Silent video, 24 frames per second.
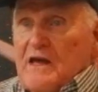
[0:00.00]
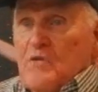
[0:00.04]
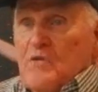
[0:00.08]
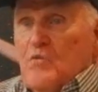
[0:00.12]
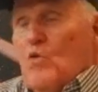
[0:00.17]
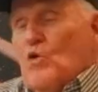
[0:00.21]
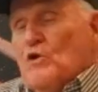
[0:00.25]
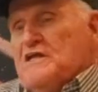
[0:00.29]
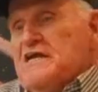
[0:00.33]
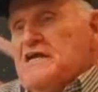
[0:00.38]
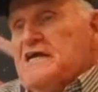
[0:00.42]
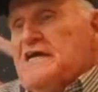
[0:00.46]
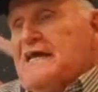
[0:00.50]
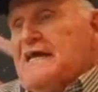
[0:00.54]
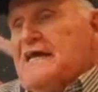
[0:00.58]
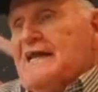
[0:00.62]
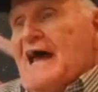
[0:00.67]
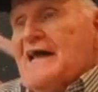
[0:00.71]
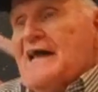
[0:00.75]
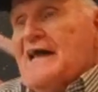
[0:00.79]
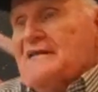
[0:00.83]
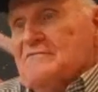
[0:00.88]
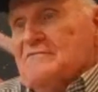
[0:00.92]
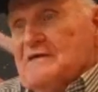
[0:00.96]
And what do you get
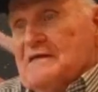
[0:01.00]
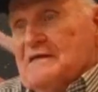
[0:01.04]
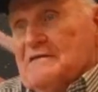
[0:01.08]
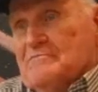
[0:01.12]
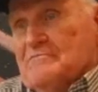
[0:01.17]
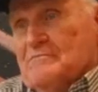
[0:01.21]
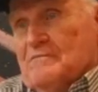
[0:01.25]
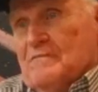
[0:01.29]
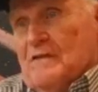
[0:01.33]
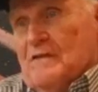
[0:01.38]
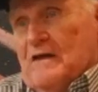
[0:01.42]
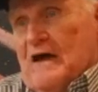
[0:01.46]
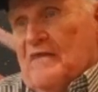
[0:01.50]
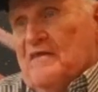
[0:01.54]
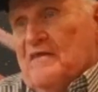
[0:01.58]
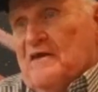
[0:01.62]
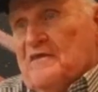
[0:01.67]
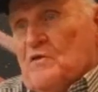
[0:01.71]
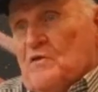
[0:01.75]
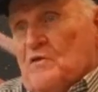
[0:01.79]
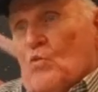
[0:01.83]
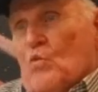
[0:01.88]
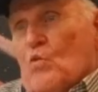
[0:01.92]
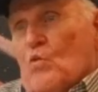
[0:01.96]
out of it? I
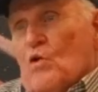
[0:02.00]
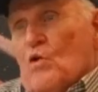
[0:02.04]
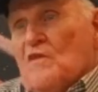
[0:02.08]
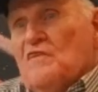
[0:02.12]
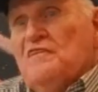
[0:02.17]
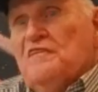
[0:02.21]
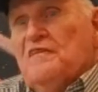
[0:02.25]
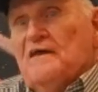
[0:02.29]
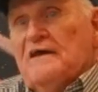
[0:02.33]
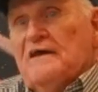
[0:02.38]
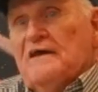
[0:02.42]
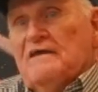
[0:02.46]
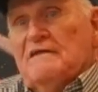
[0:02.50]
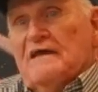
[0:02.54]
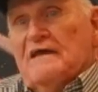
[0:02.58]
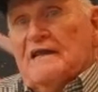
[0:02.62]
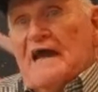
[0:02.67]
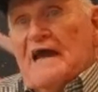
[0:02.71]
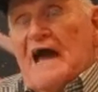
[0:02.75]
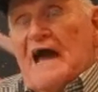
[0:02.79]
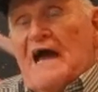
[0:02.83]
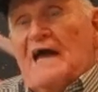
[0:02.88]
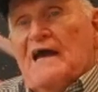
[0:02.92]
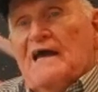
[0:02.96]
think the one thing that
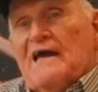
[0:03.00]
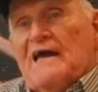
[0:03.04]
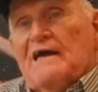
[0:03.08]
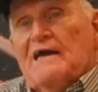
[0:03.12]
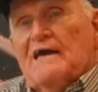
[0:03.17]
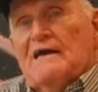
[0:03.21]
I